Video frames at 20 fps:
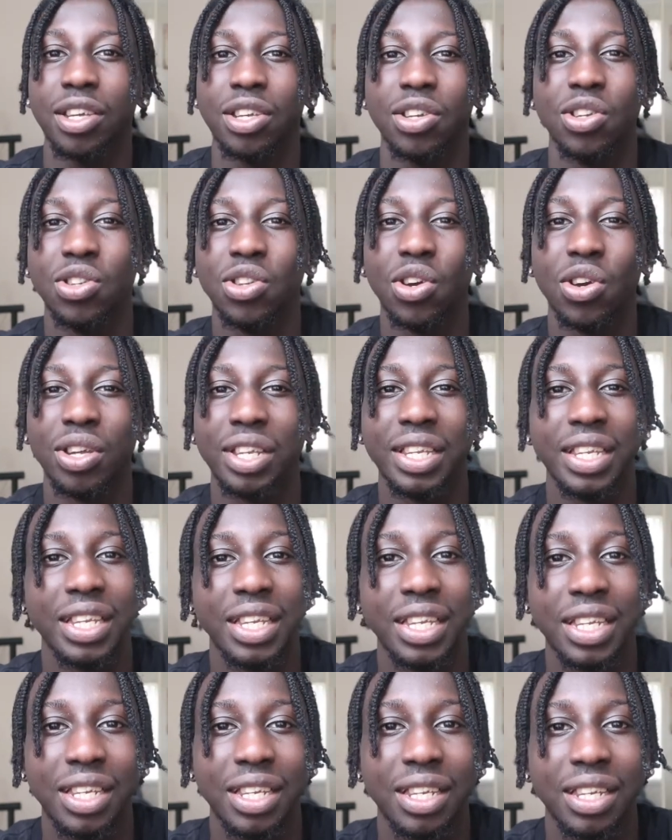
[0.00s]
You don't
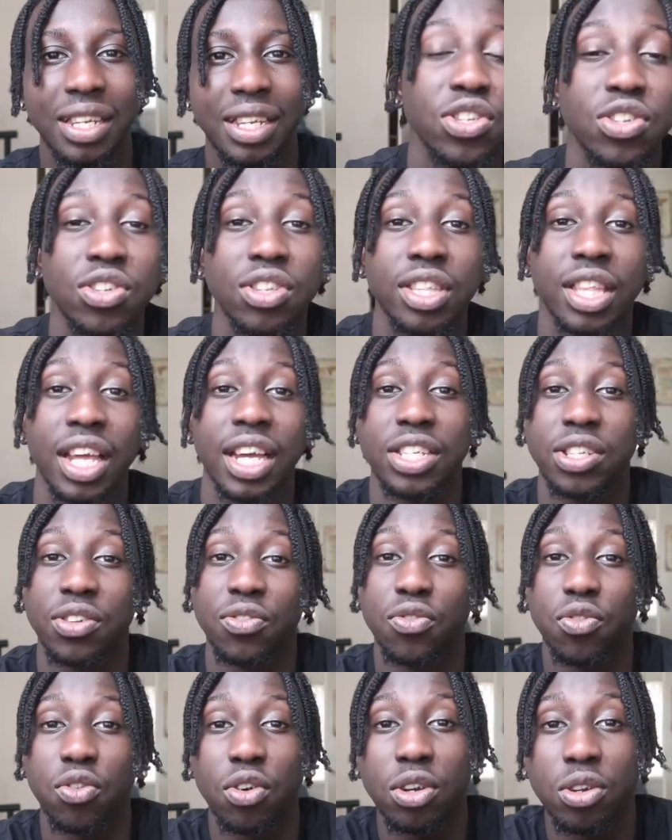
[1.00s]
need 2,000
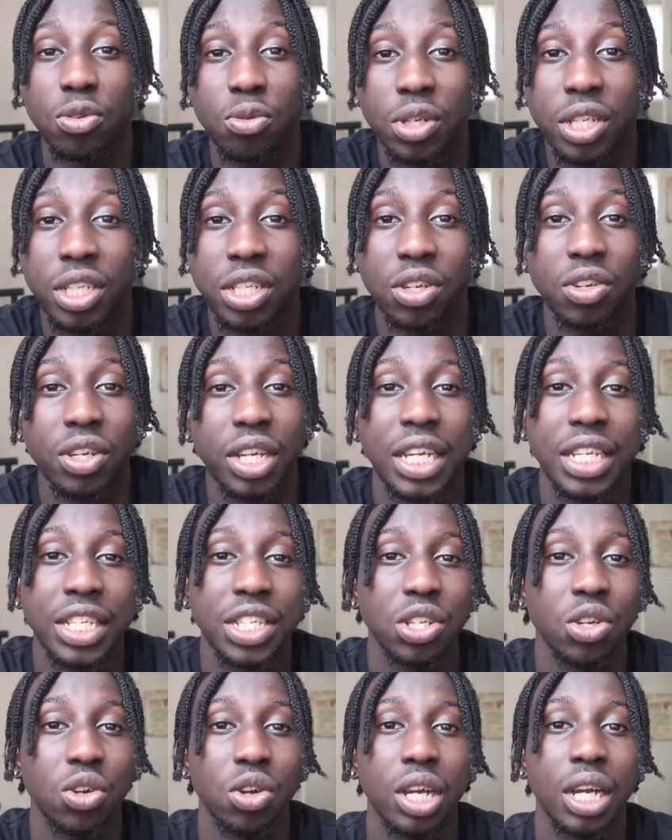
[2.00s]
followers on
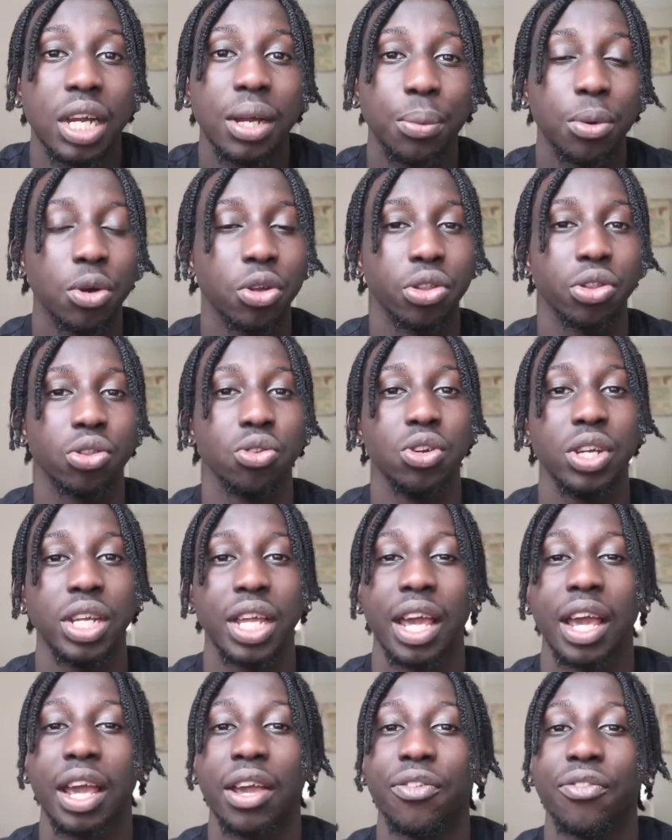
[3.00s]
Instagram or
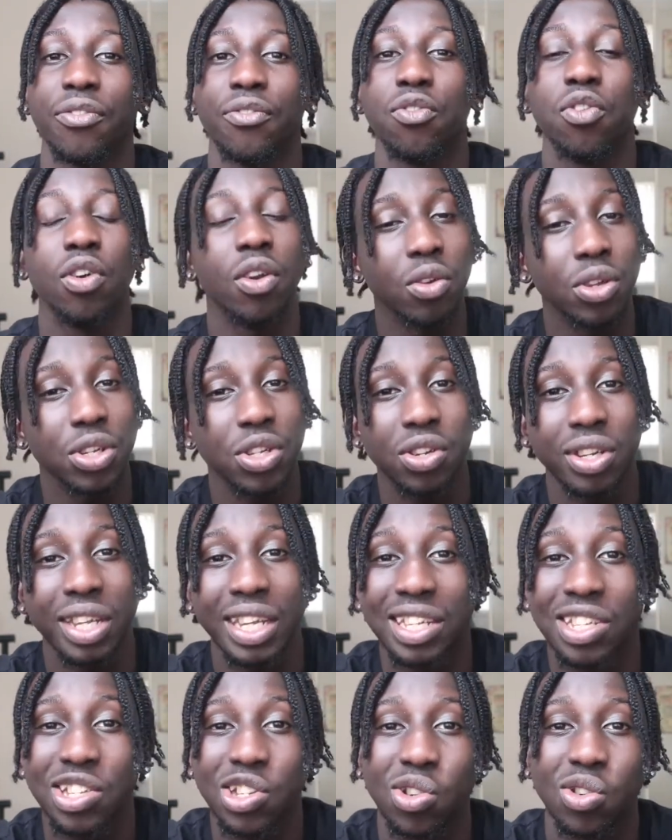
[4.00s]
3k followers on
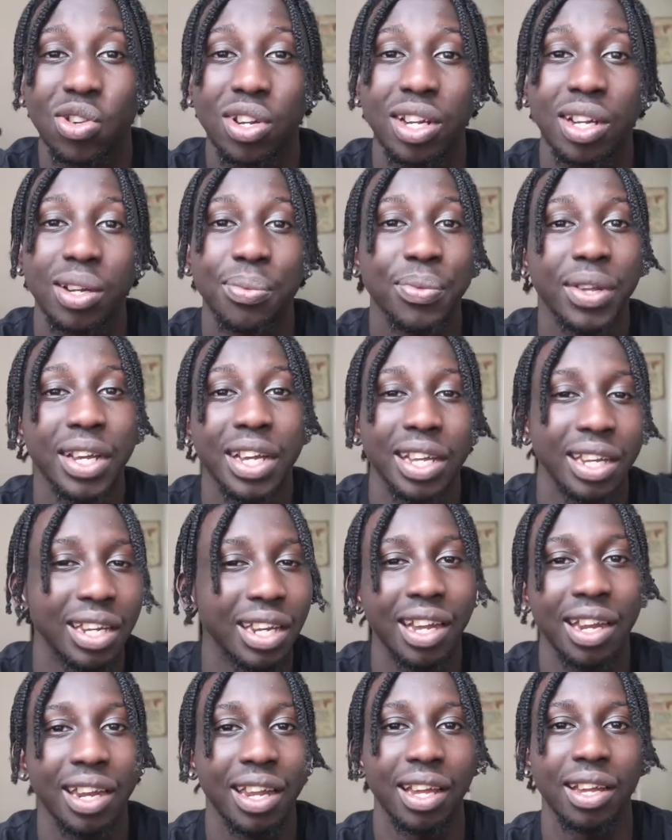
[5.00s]
Instagram.
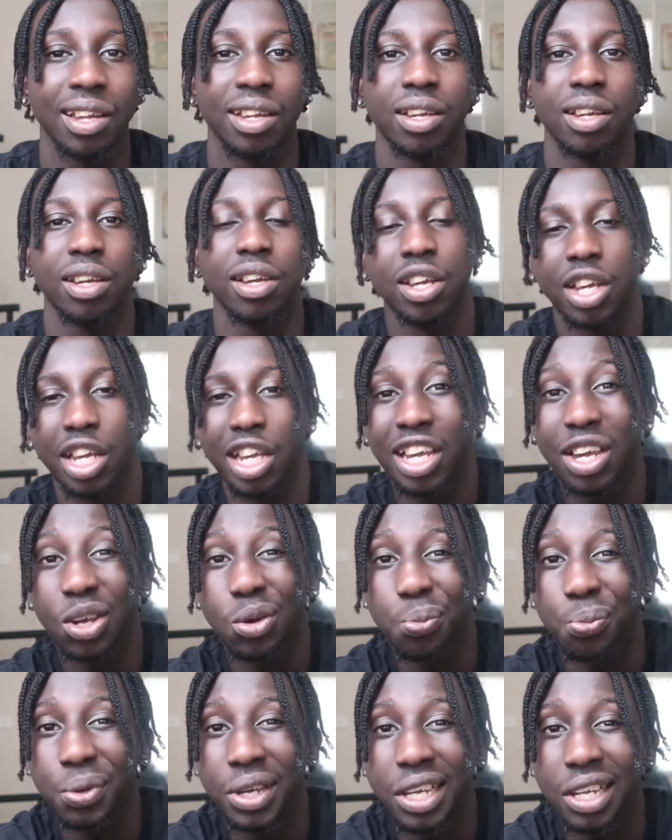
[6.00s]
None of that. It
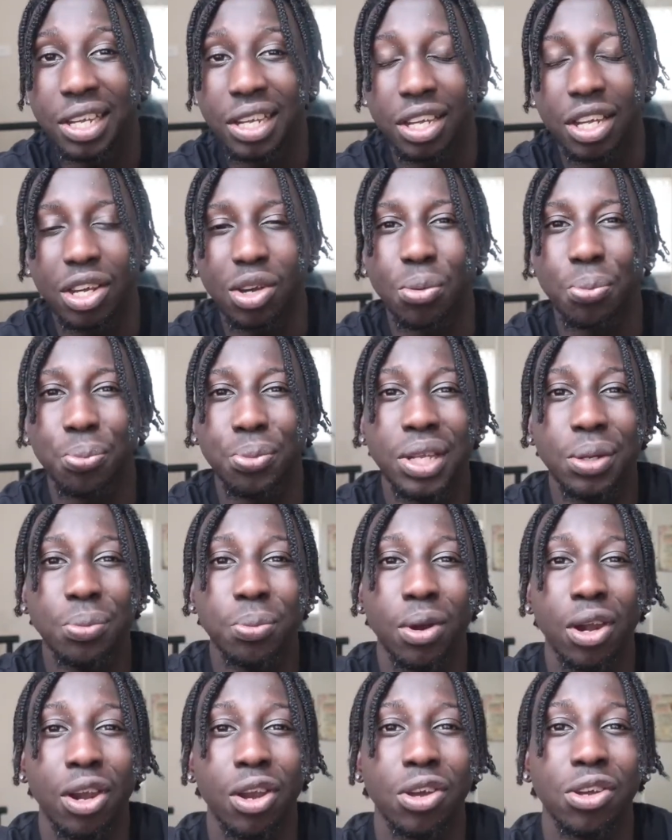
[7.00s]
could be
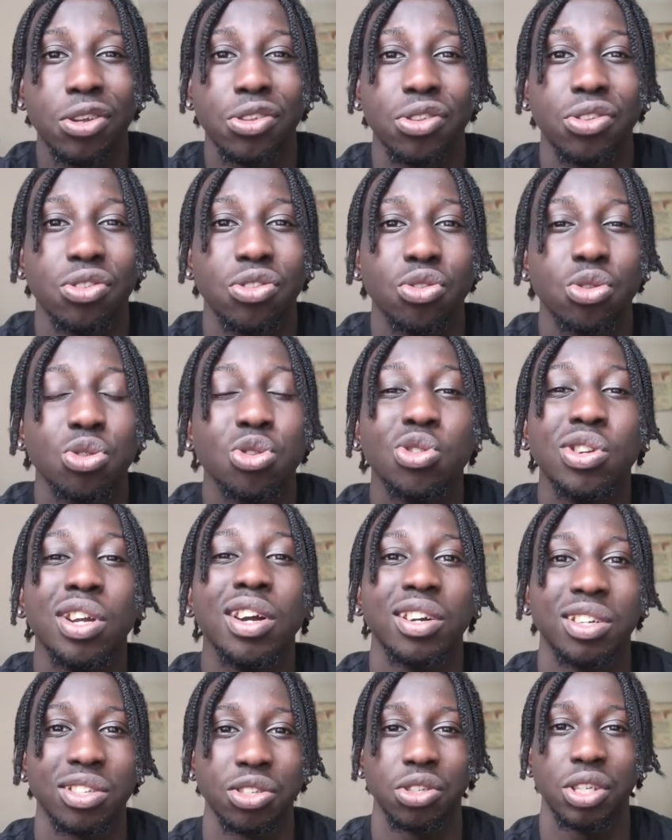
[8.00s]
below
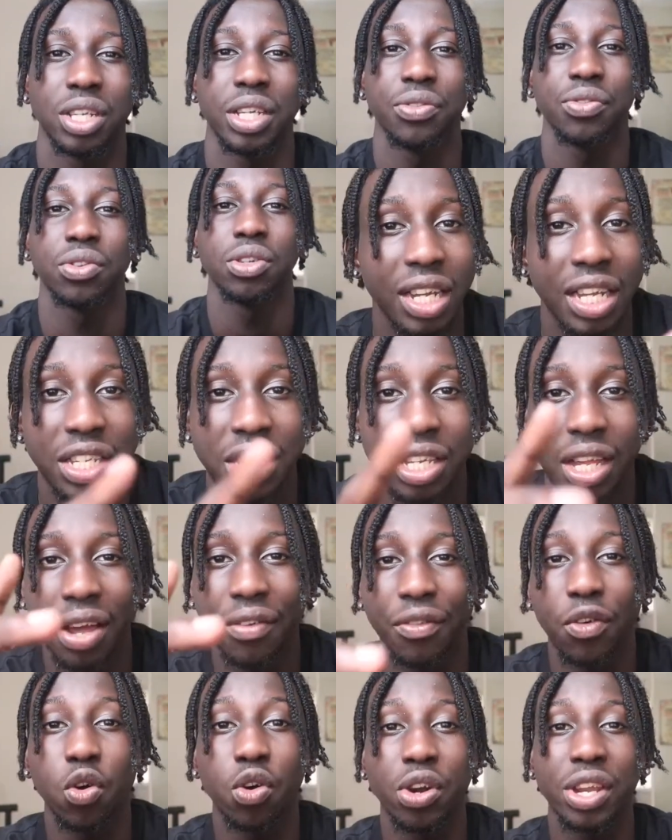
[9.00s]
300 even. As long as you
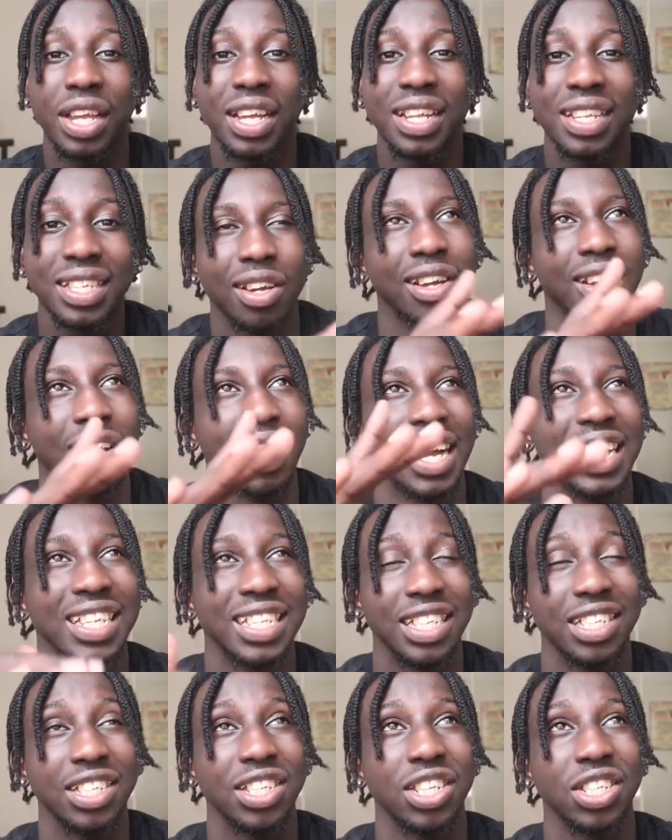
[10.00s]
have audience, I
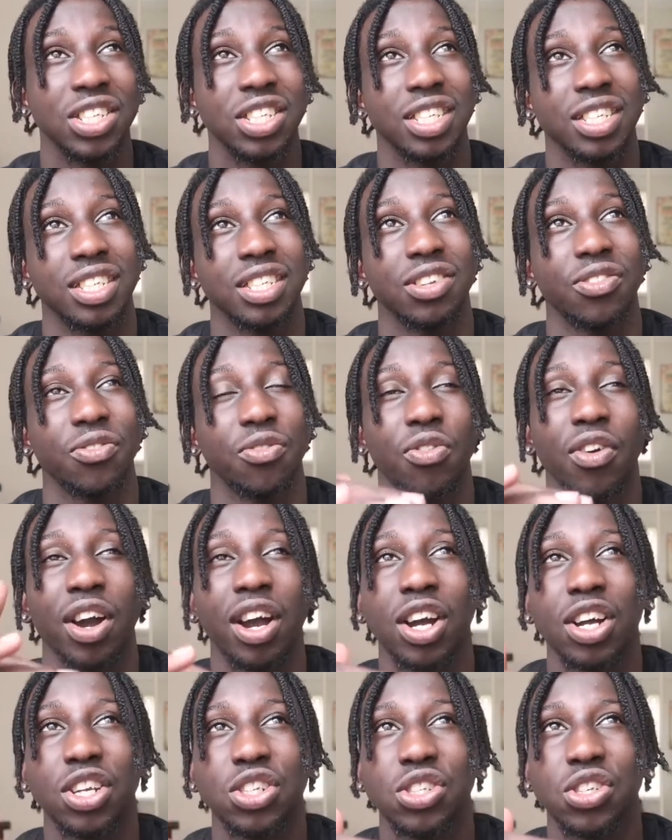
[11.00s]
suggest
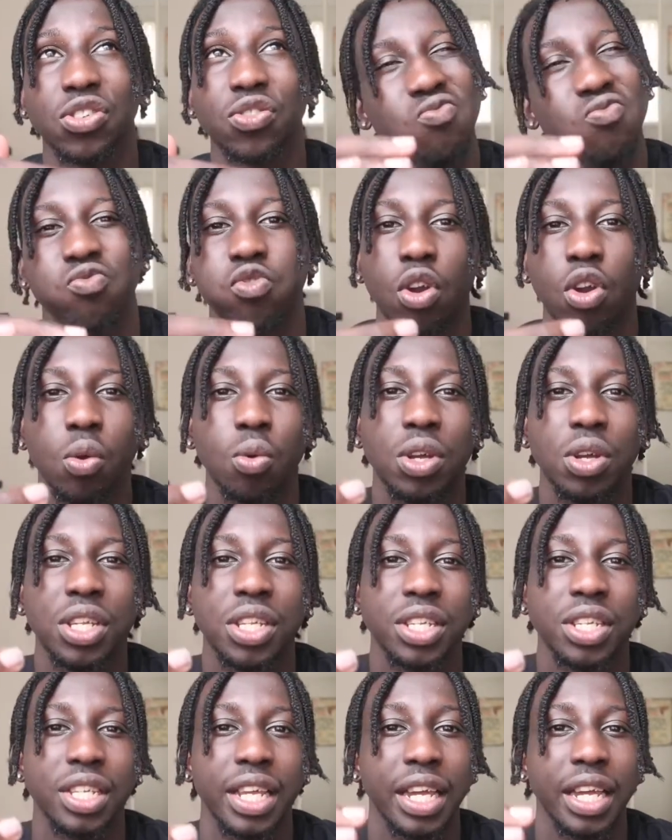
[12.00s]
500
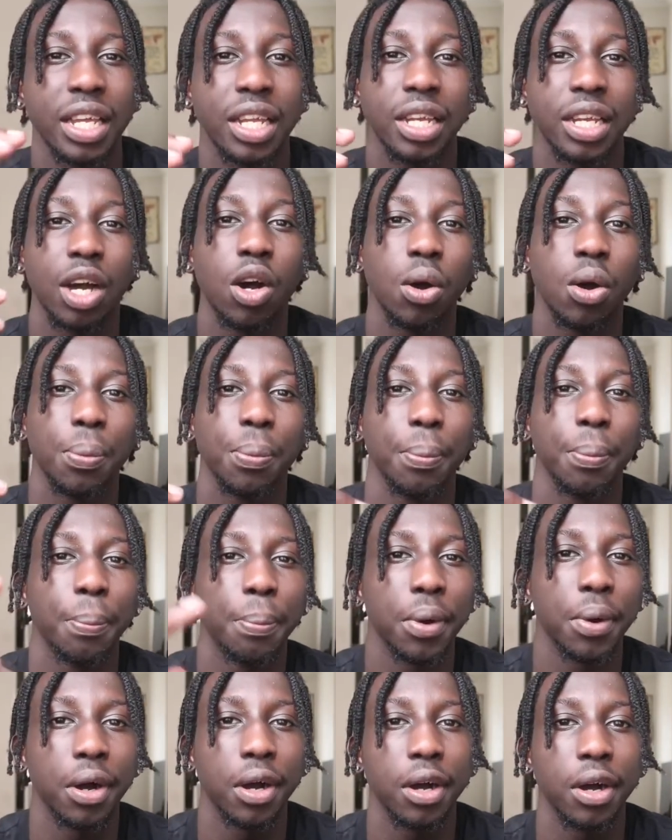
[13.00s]
followers and up,
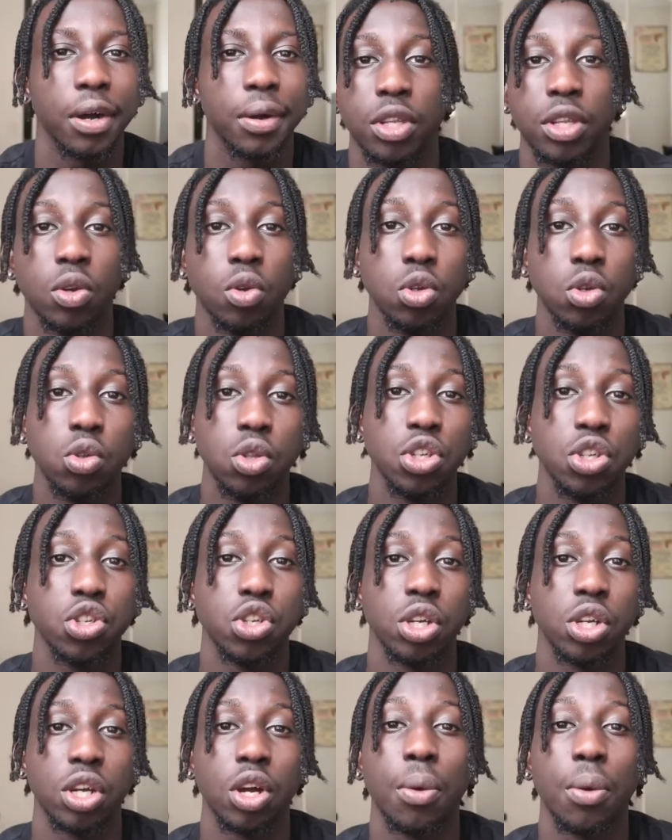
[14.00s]
but it'll do the
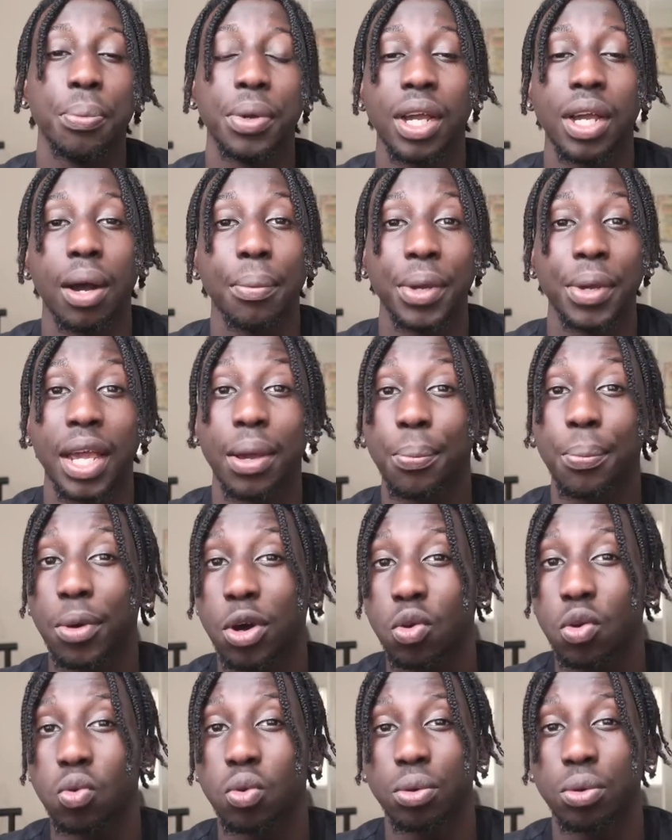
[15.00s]
trick on becoming a
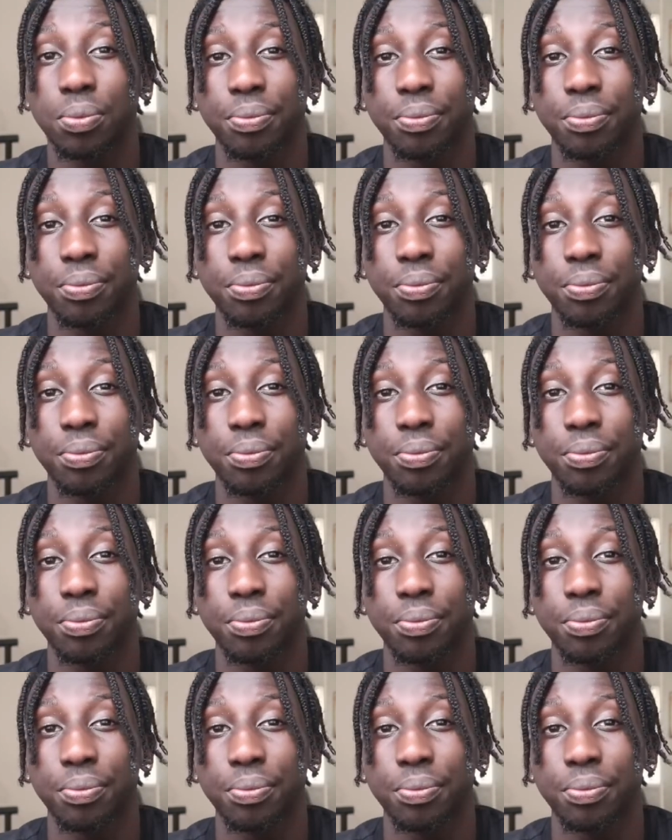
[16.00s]
model.